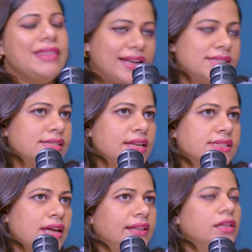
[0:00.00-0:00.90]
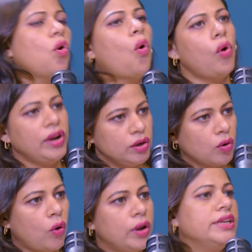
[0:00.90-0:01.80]
that sense, I think all in
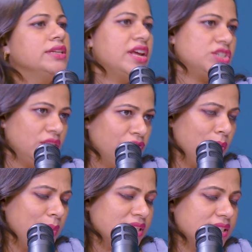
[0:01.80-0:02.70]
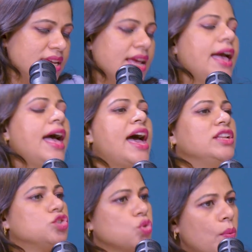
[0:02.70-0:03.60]
all, International Women's Day
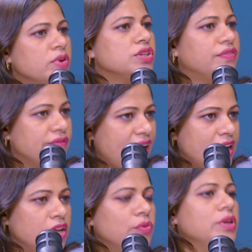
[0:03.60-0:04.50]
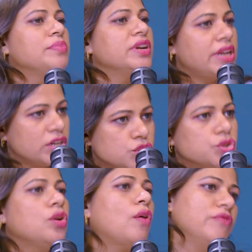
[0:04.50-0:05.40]
adds so much of value in
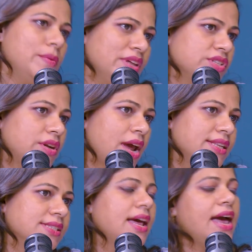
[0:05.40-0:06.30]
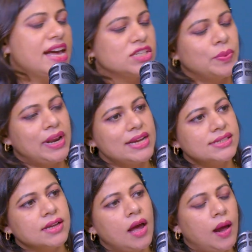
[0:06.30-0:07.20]
protection of women's rights as well
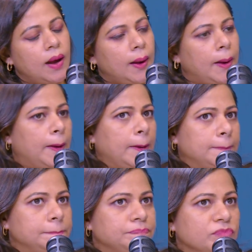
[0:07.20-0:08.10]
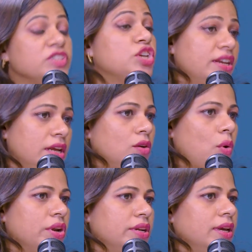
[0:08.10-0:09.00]
as gender
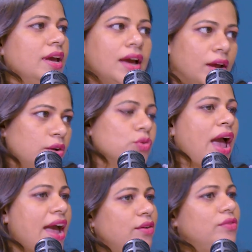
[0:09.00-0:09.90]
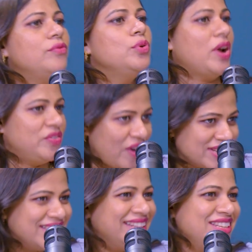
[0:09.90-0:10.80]
equality. To add to what
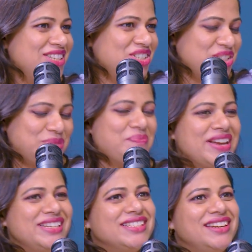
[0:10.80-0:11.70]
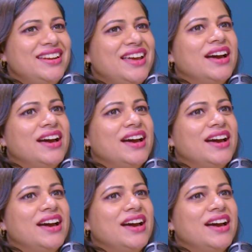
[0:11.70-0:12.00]
Wasanthi just mentioned,